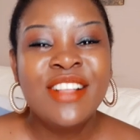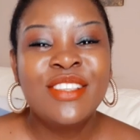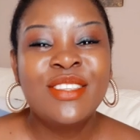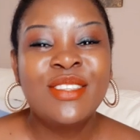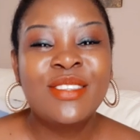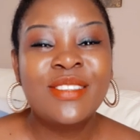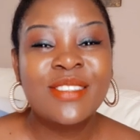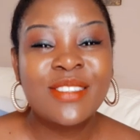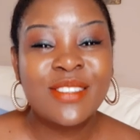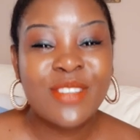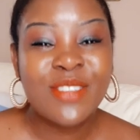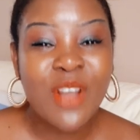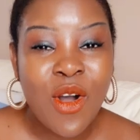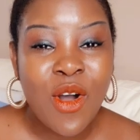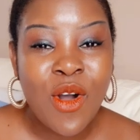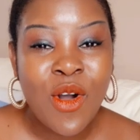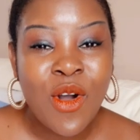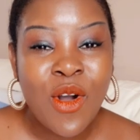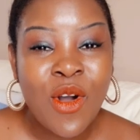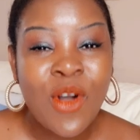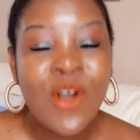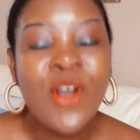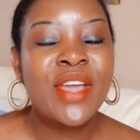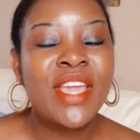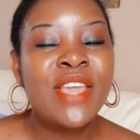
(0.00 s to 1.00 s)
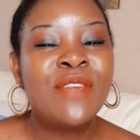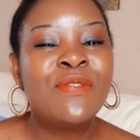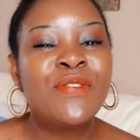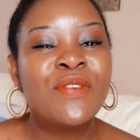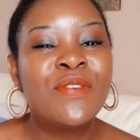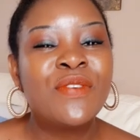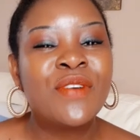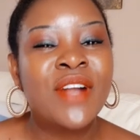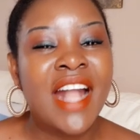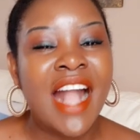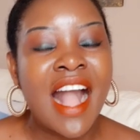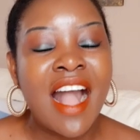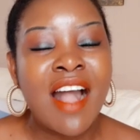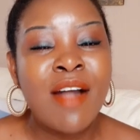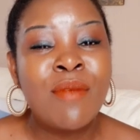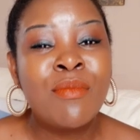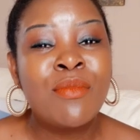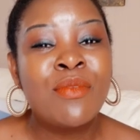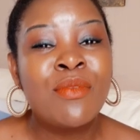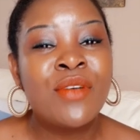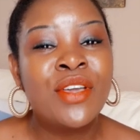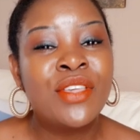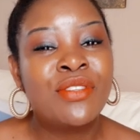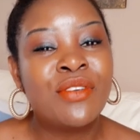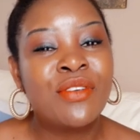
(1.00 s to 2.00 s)
So if you
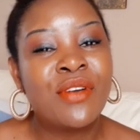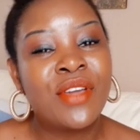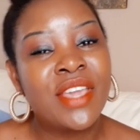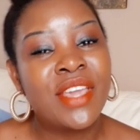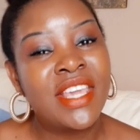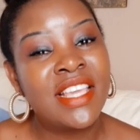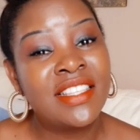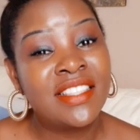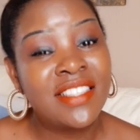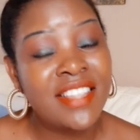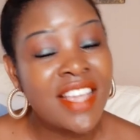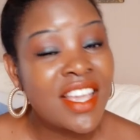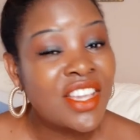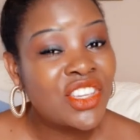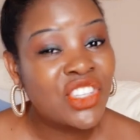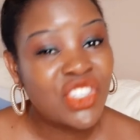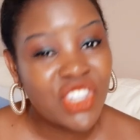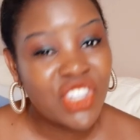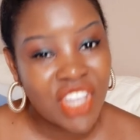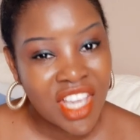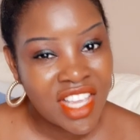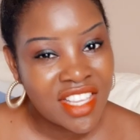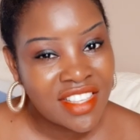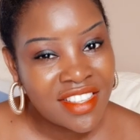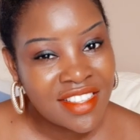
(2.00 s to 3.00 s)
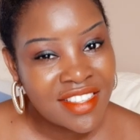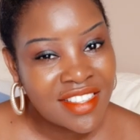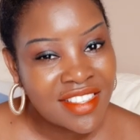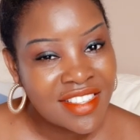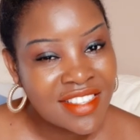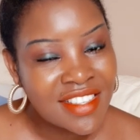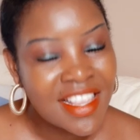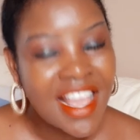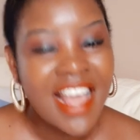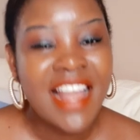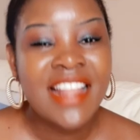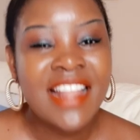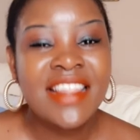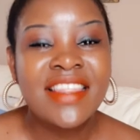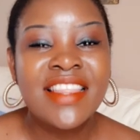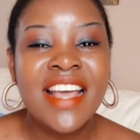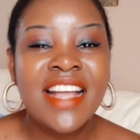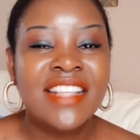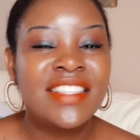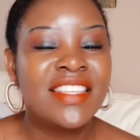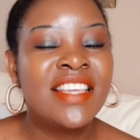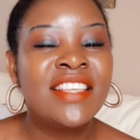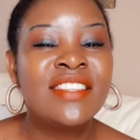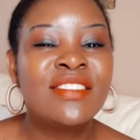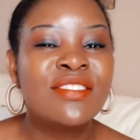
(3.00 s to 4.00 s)
come with your intentions,
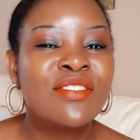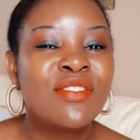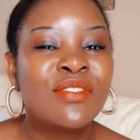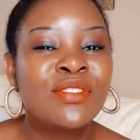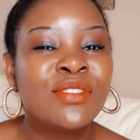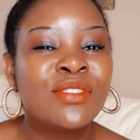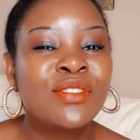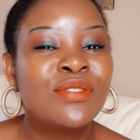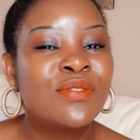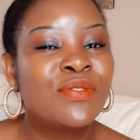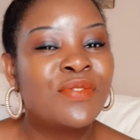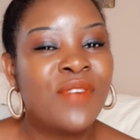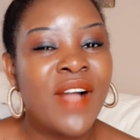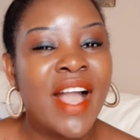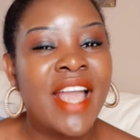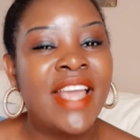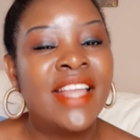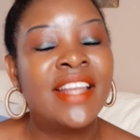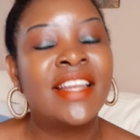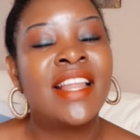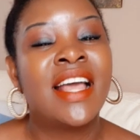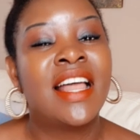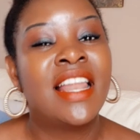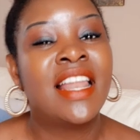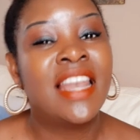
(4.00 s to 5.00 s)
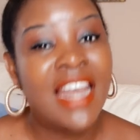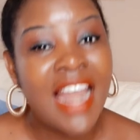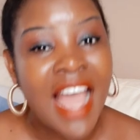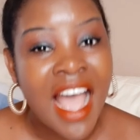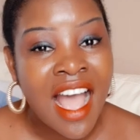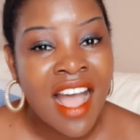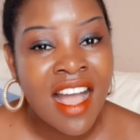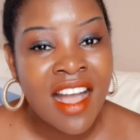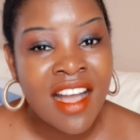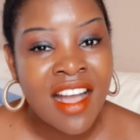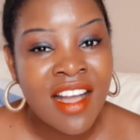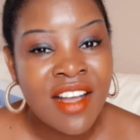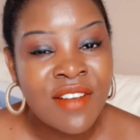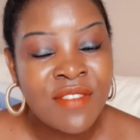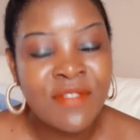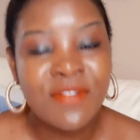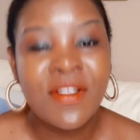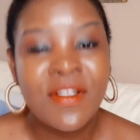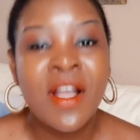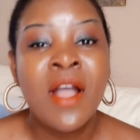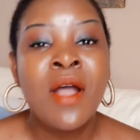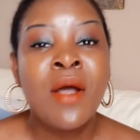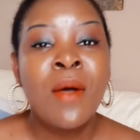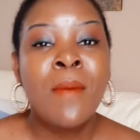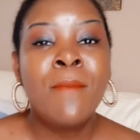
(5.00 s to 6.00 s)
that is not to find
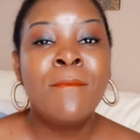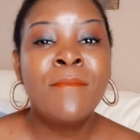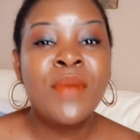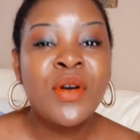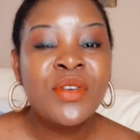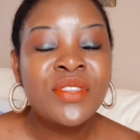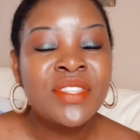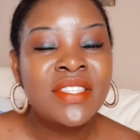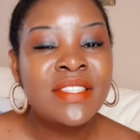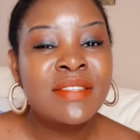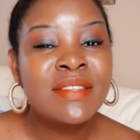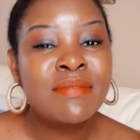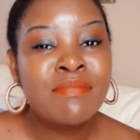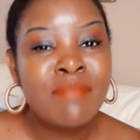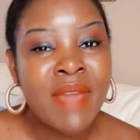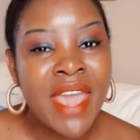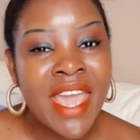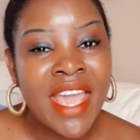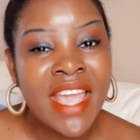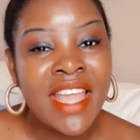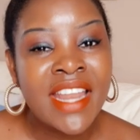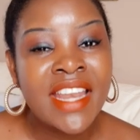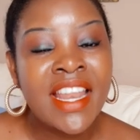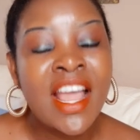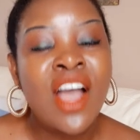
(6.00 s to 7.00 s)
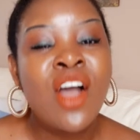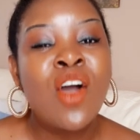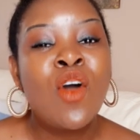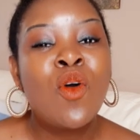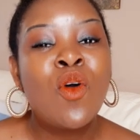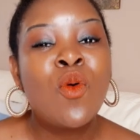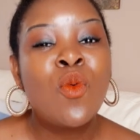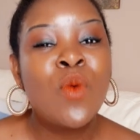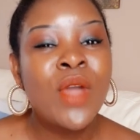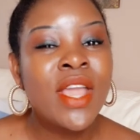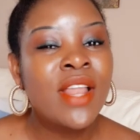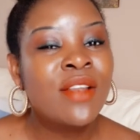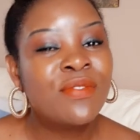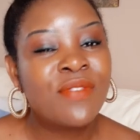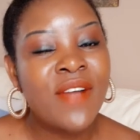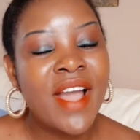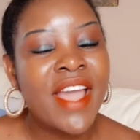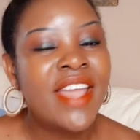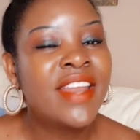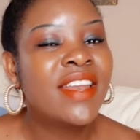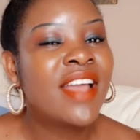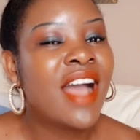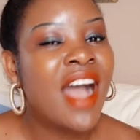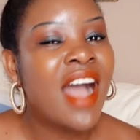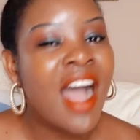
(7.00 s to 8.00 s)
love, most men will
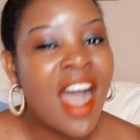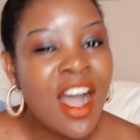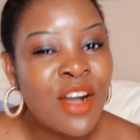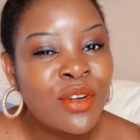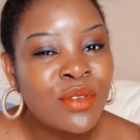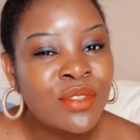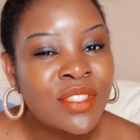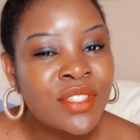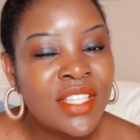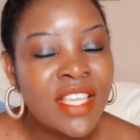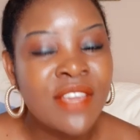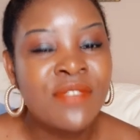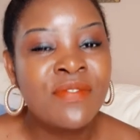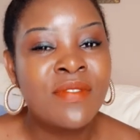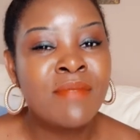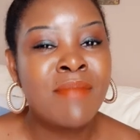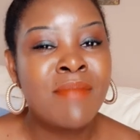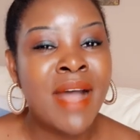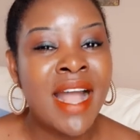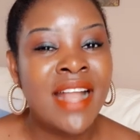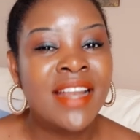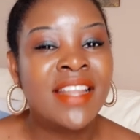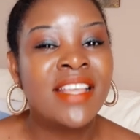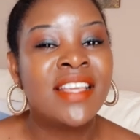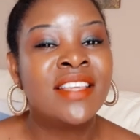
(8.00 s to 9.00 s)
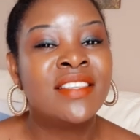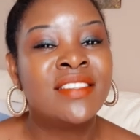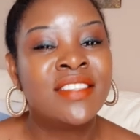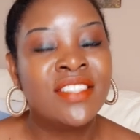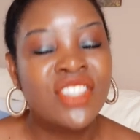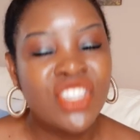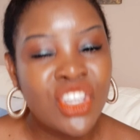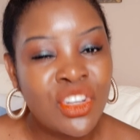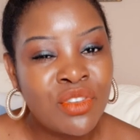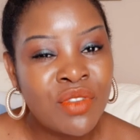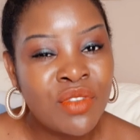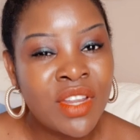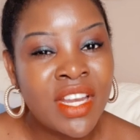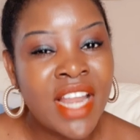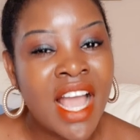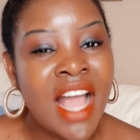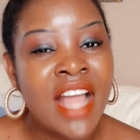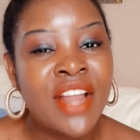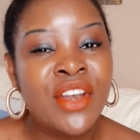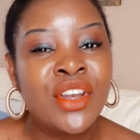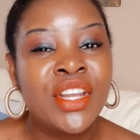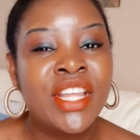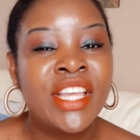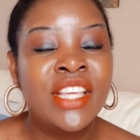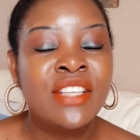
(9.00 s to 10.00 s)
find out if a man is genuine
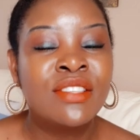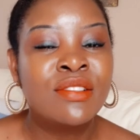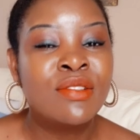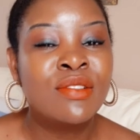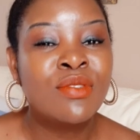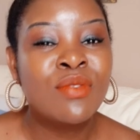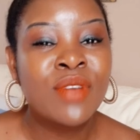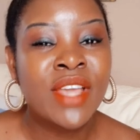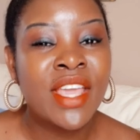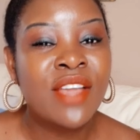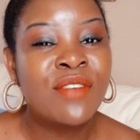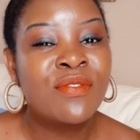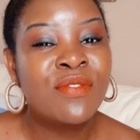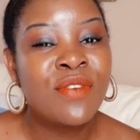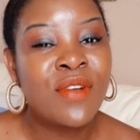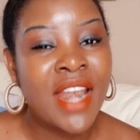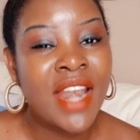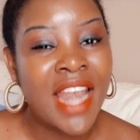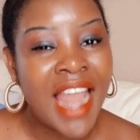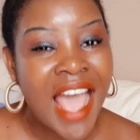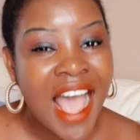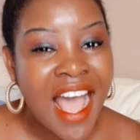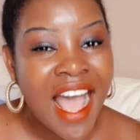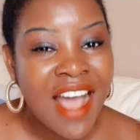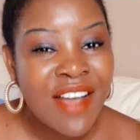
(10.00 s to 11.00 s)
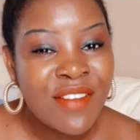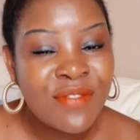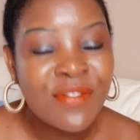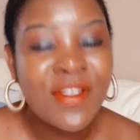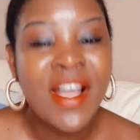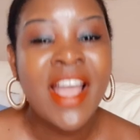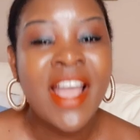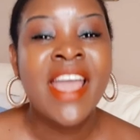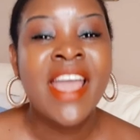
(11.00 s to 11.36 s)
and is looking for love